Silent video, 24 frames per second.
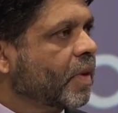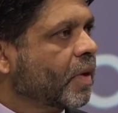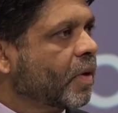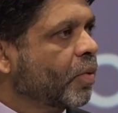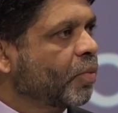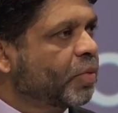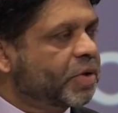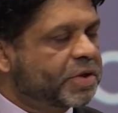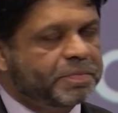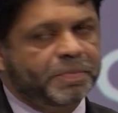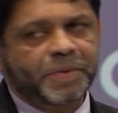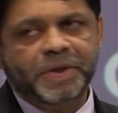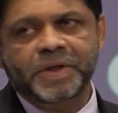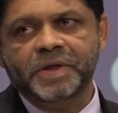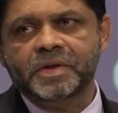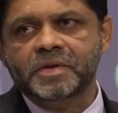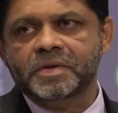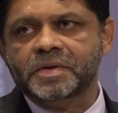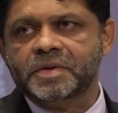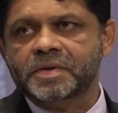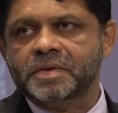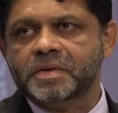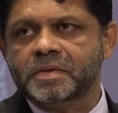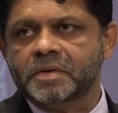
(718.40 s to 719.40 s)
which
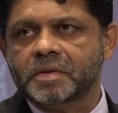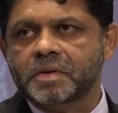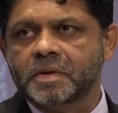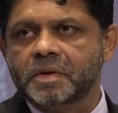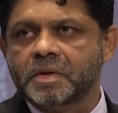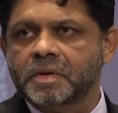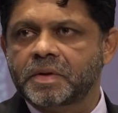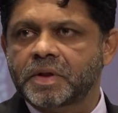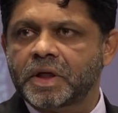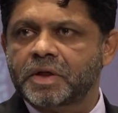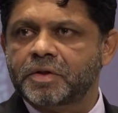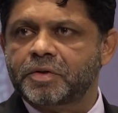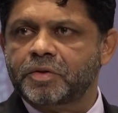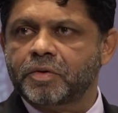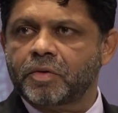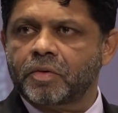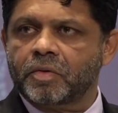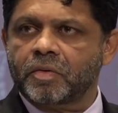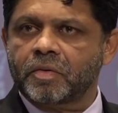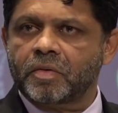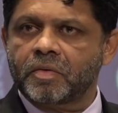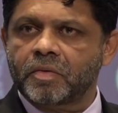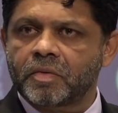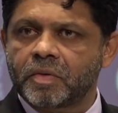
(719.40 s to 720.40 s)
means that
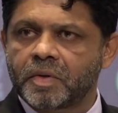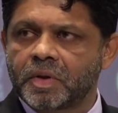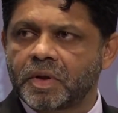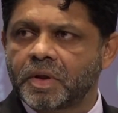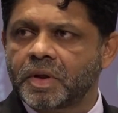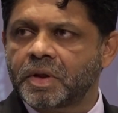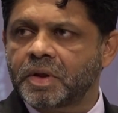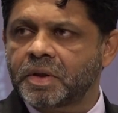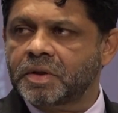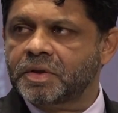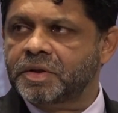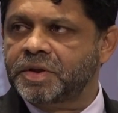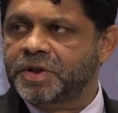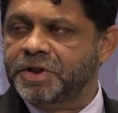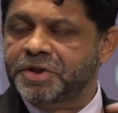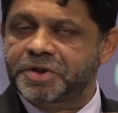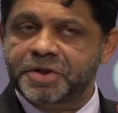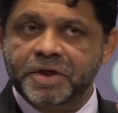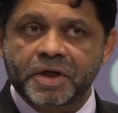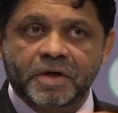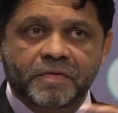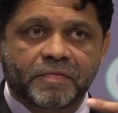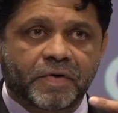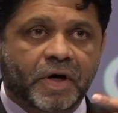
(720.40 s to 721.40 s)
your
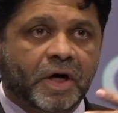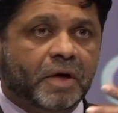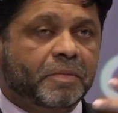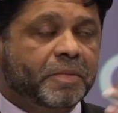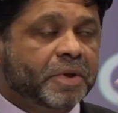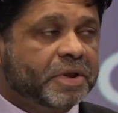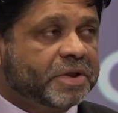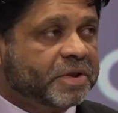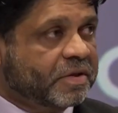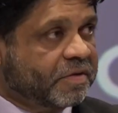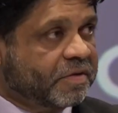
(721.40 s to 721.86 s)
teaching environment is